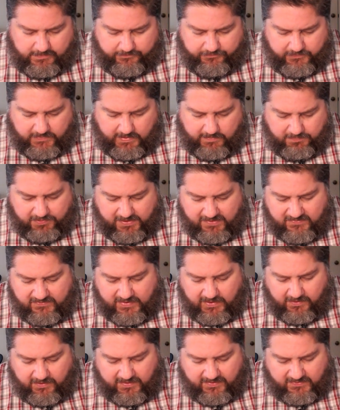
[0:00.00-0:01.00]
It pleased
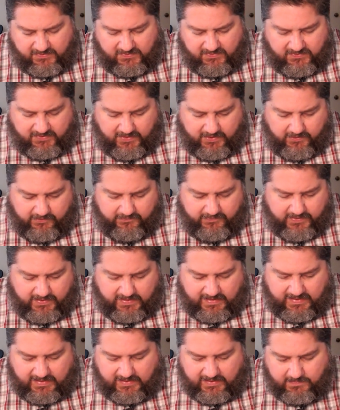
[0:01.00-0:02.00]
Darius to set over the
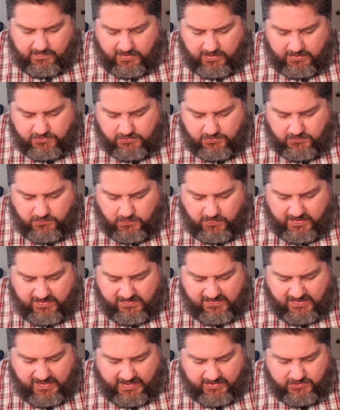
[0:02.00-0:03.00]
kingdom 120
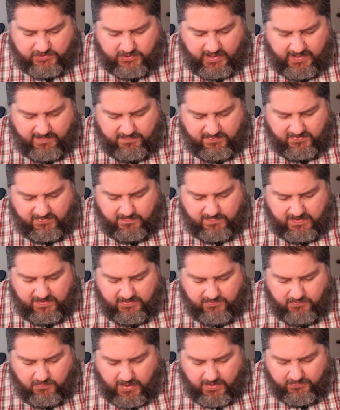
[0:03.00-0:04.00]
satraps to be
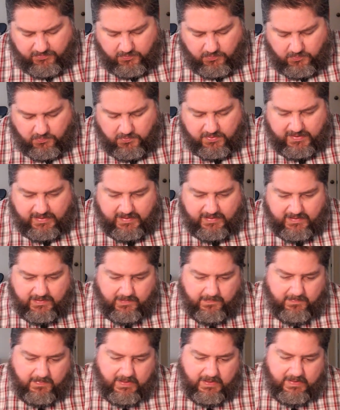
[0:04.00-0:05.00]
throughout the whole
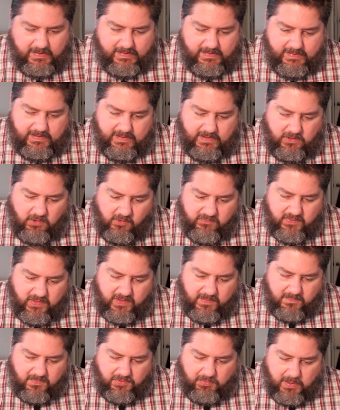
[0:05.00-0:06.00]
kingdom, and over
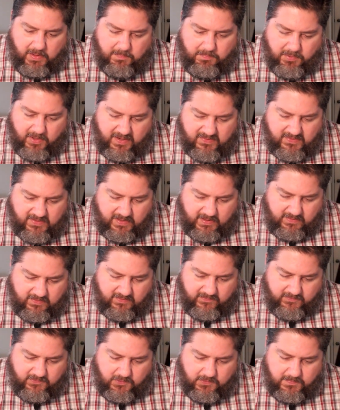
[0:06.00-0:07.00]
them three presidents,
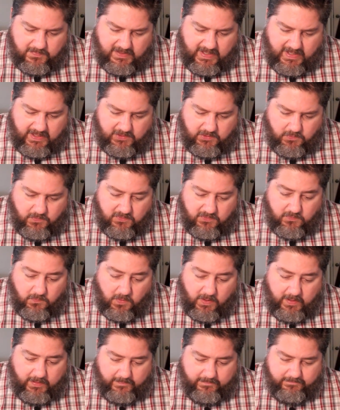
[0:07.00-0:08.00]
of whom Daniel was
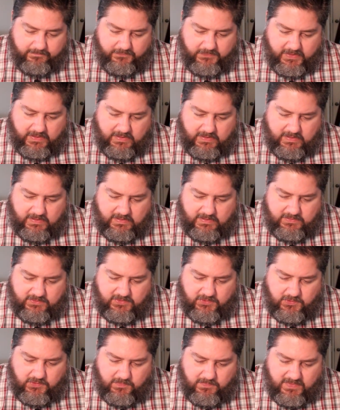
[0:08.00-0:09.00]
one,
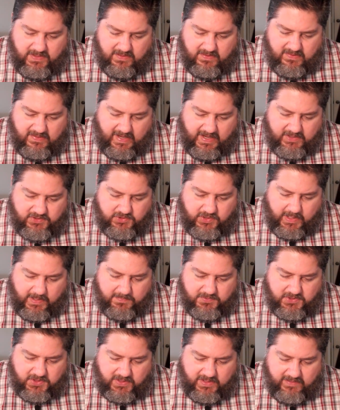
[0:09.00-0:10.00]
to whom these
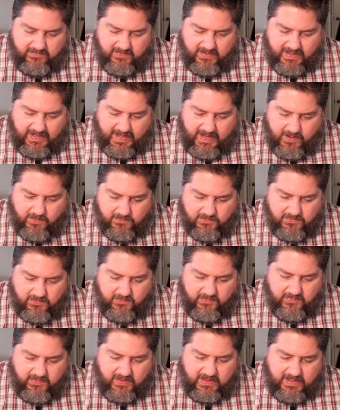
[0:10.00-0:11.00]
satraps should give account,
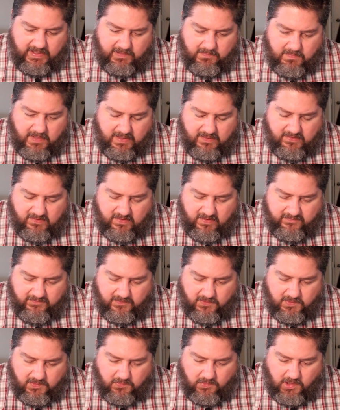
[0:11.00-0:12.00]
so that the king might
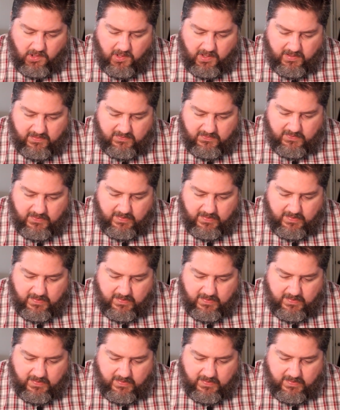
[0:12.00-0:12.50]
suffer no loss.